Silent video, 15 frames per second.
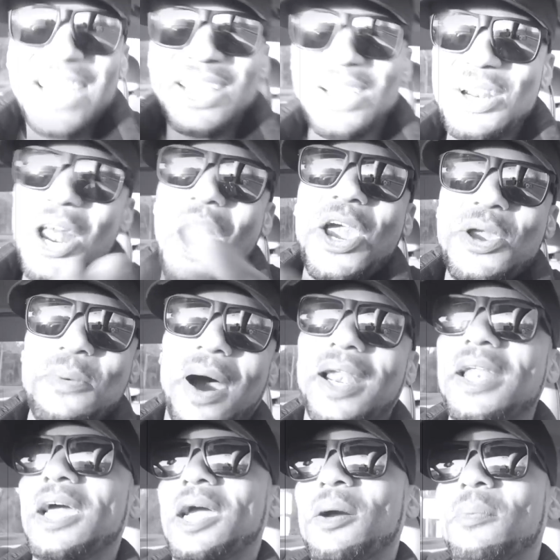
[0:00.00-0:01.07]
You know you my
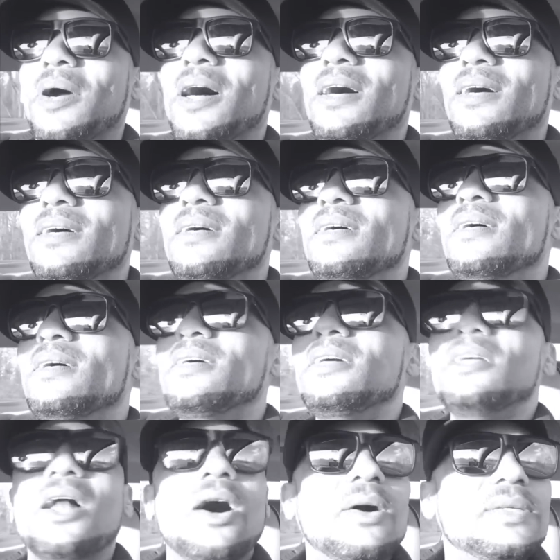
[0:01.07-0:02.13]
nigga, bro.
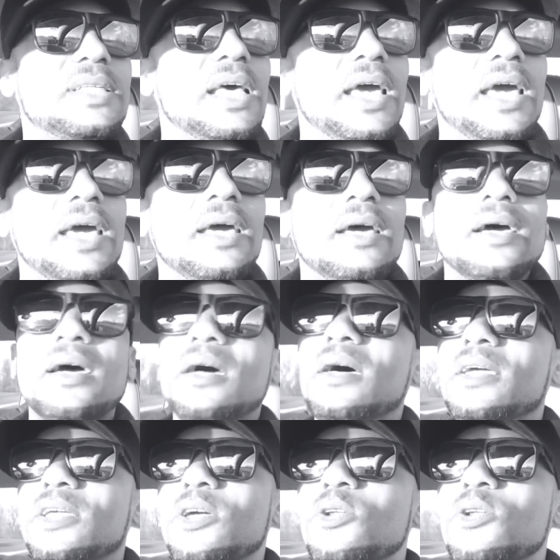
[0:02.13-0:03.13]
You know what I'm saying?